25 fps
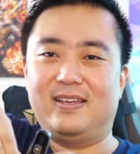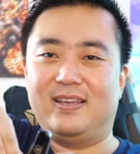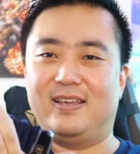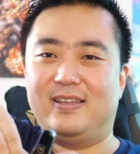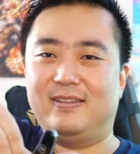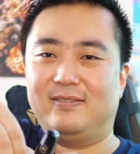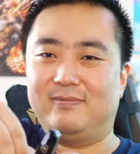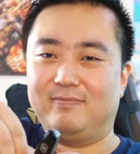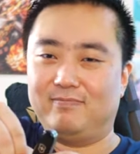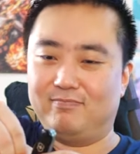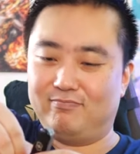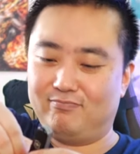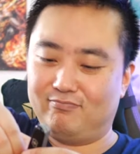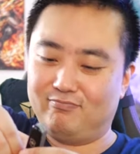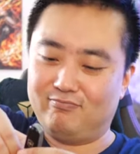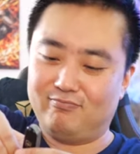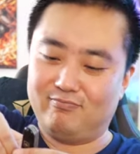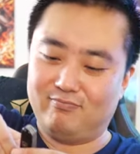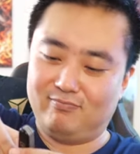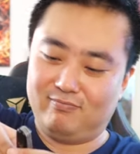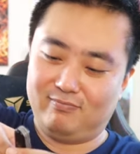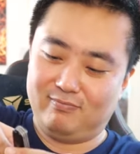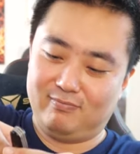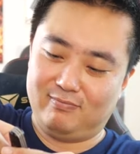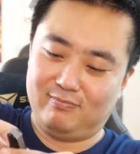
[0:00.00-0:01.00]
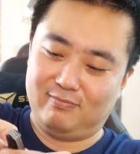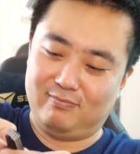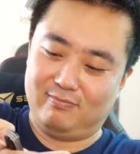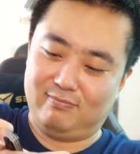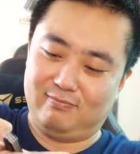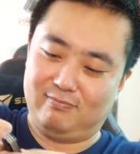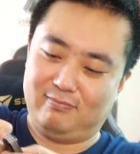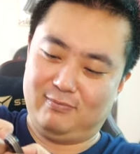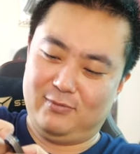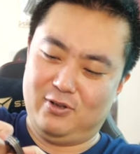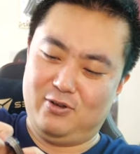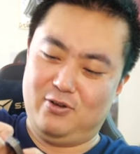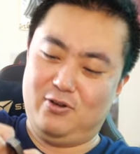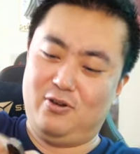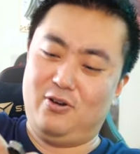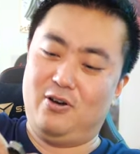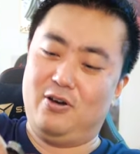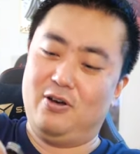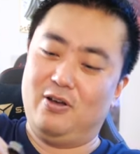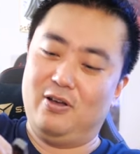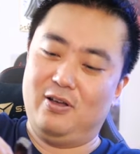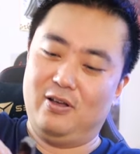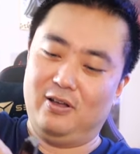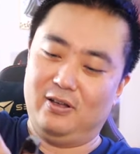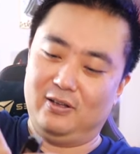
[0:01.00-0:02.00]
and
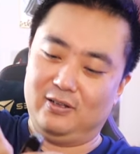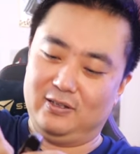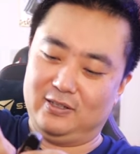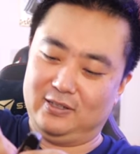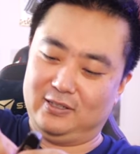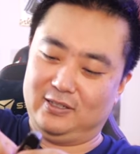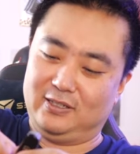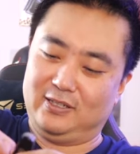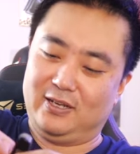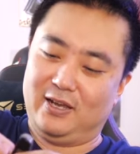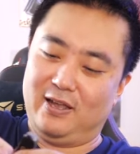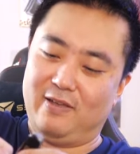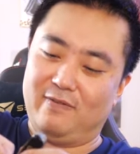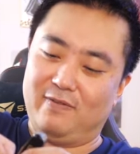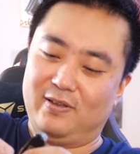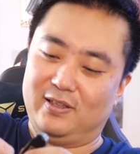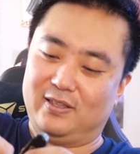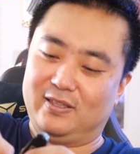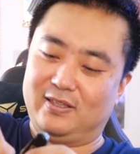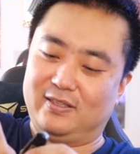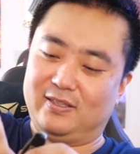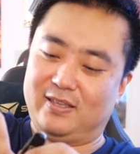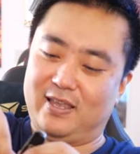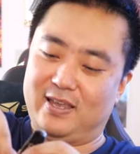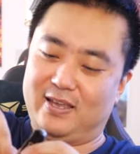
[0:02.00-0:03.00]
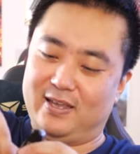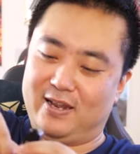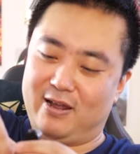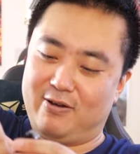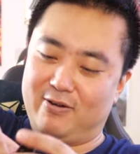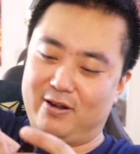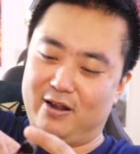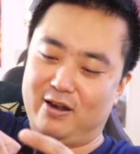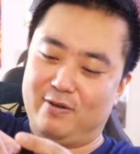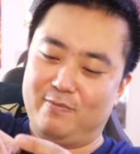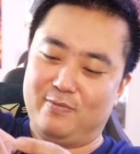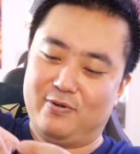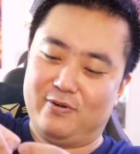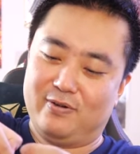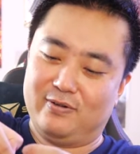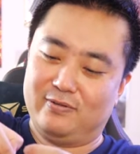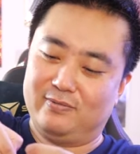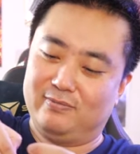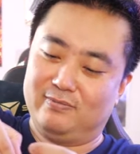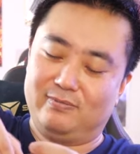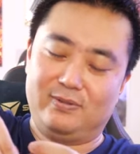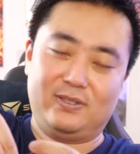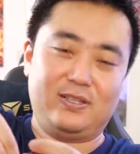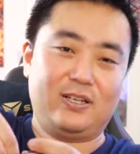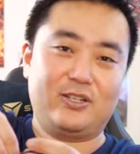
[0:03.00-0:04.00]
oh, can't even take it out anymore.
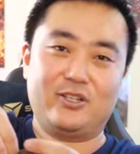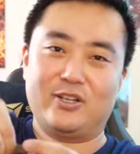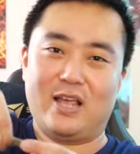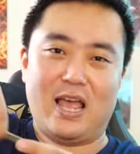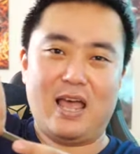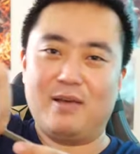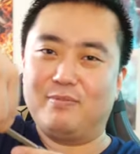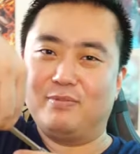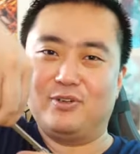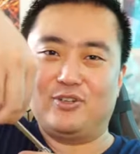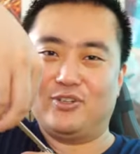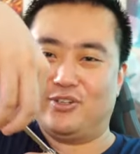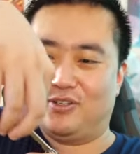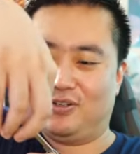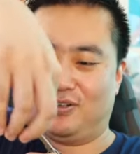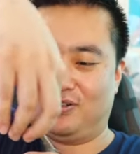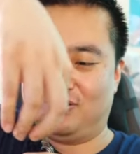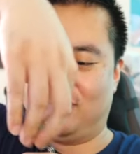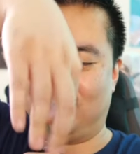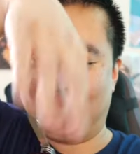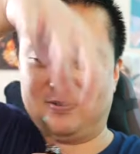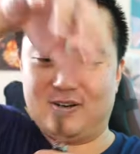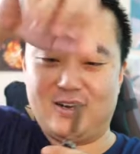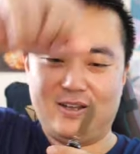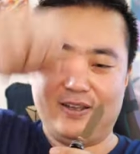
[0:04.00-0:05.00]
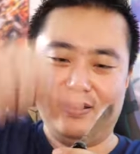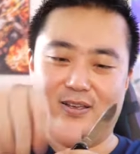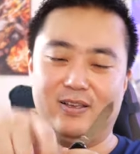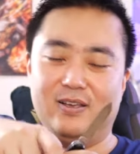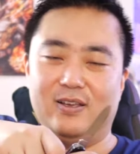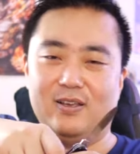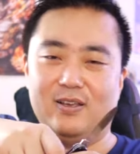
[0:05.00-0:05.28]
I'm such an amateur, right?